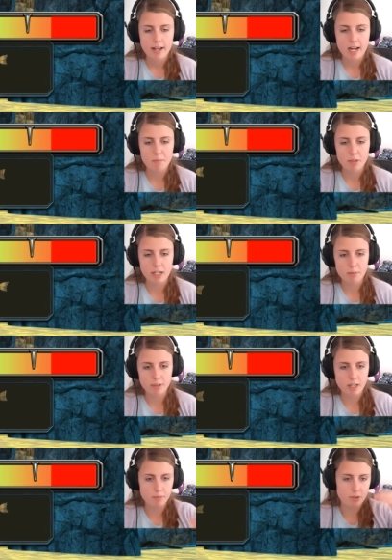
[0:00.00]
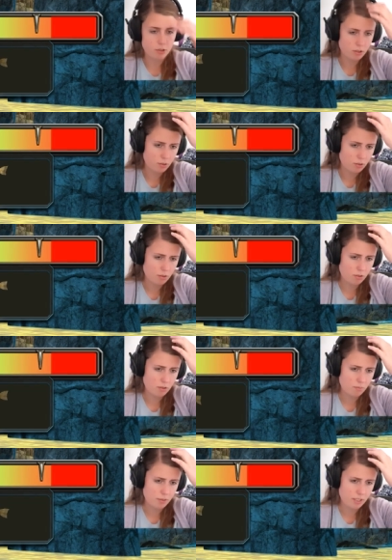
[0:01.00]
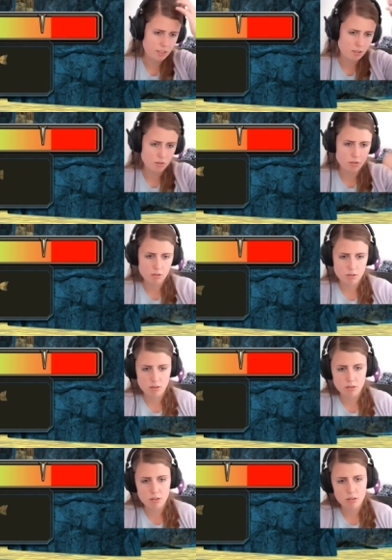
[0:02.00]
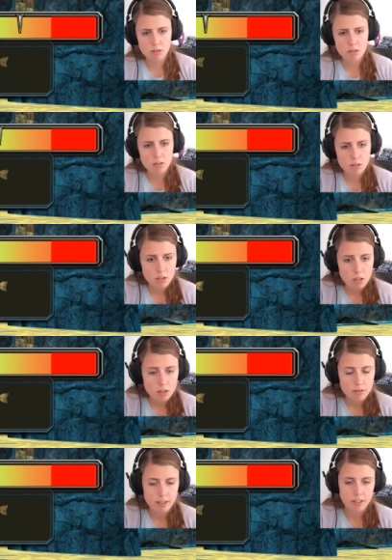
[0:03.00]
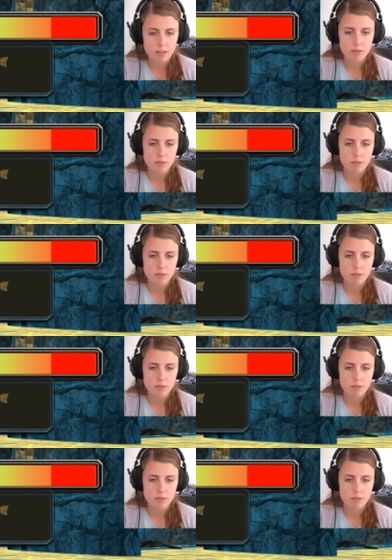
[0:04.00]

Halibut, halibut, halibut. No, please, no, no. Thank you.